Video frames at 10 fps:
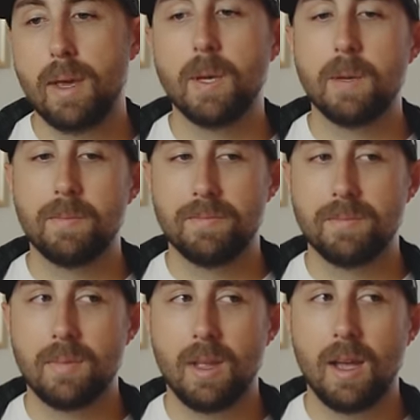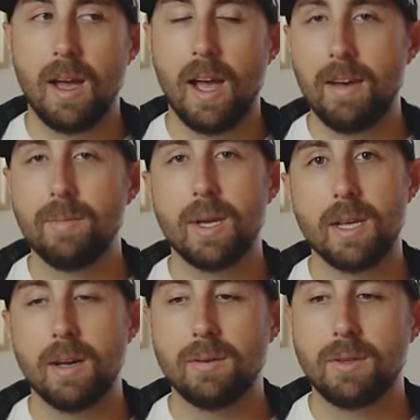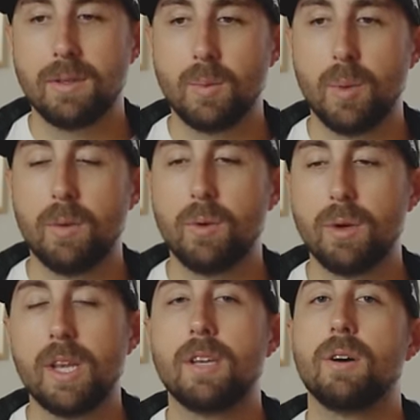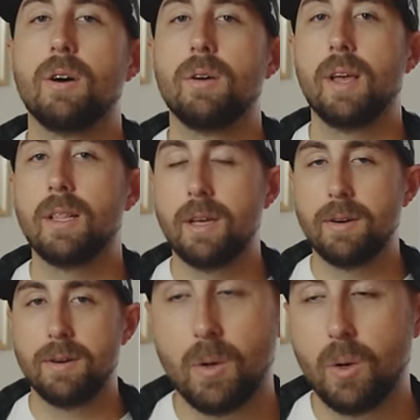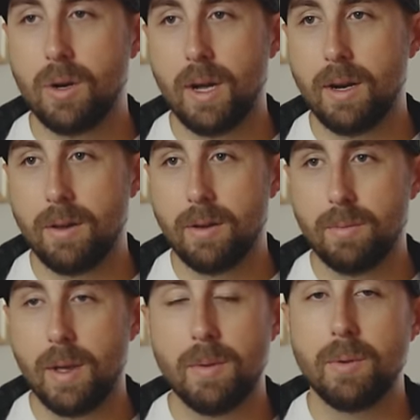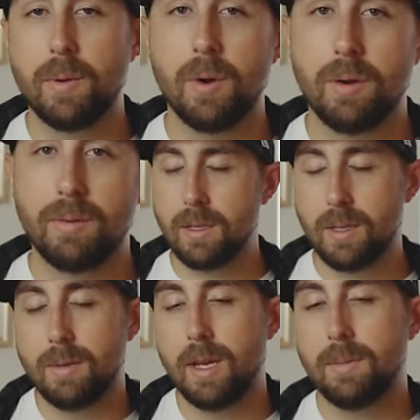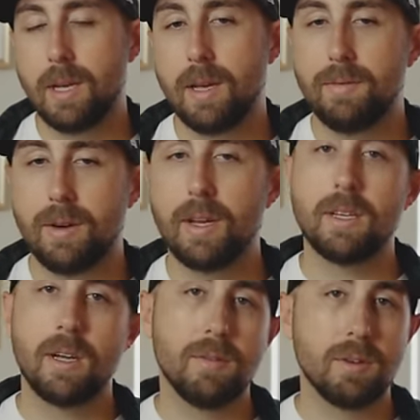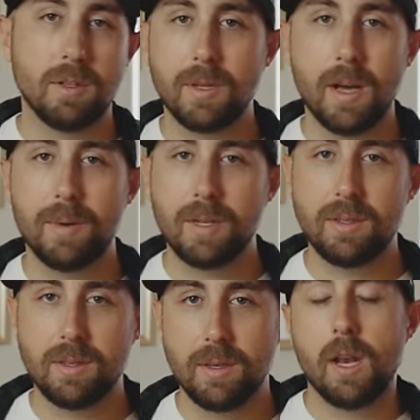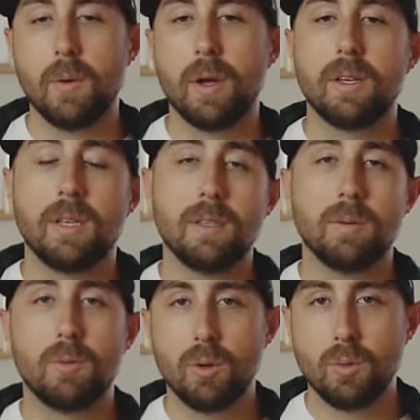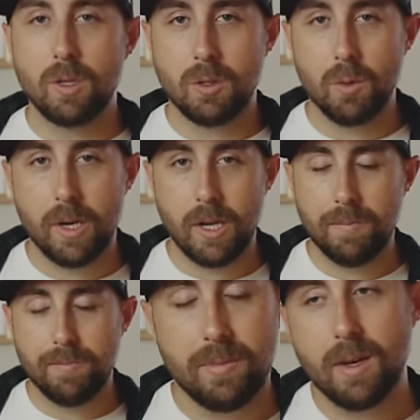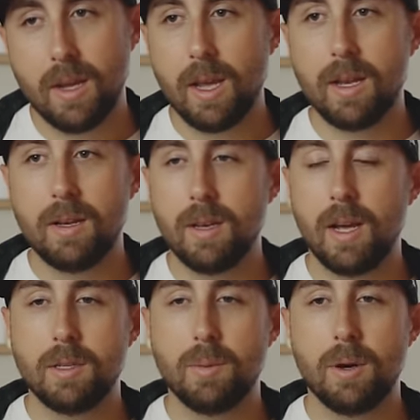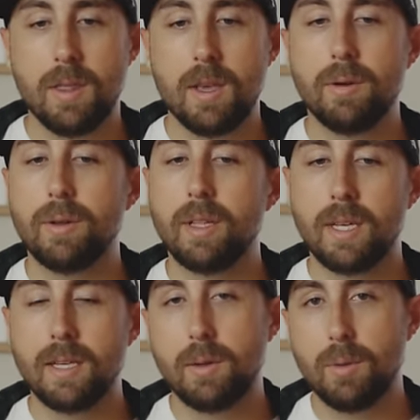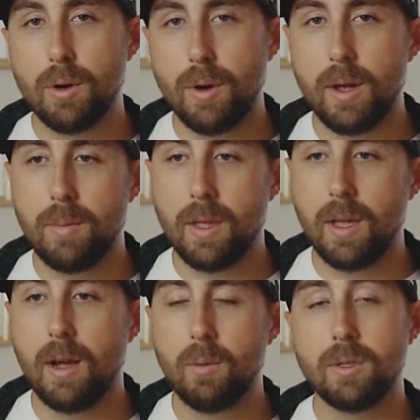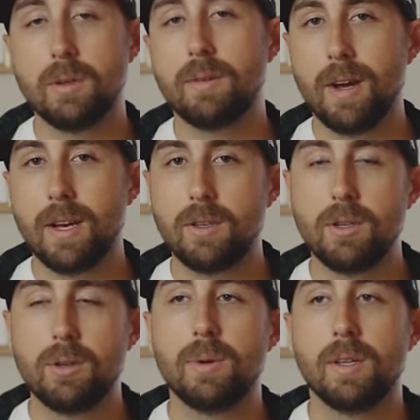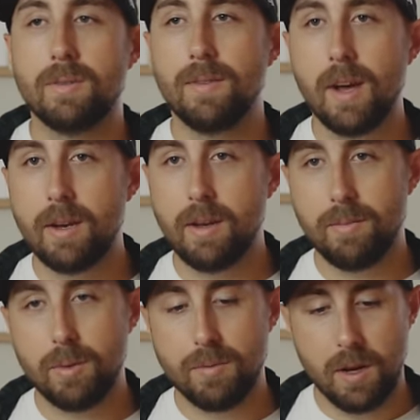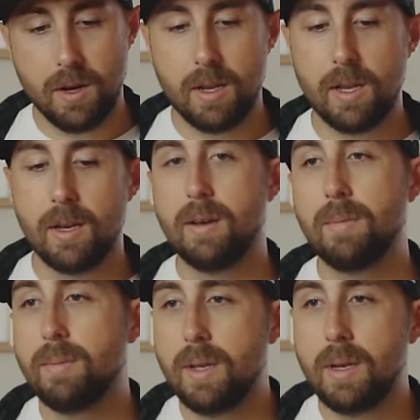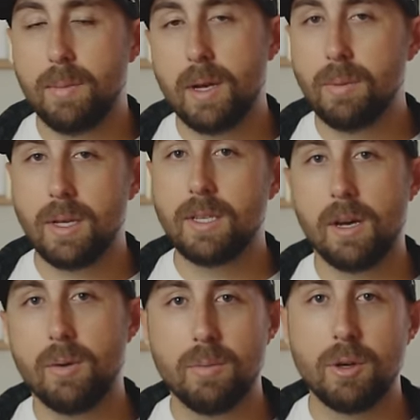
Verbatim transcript: Maybe. I have my doubts, but we'll get into all that later. Or I don't know, maybe we won't. Sometimes I forget to cover some topics. Anyway, to test some Gold 120, again, not as part of the early testing program that I wasn't invited to, but it's fine, I've moved on and I'm in a better place now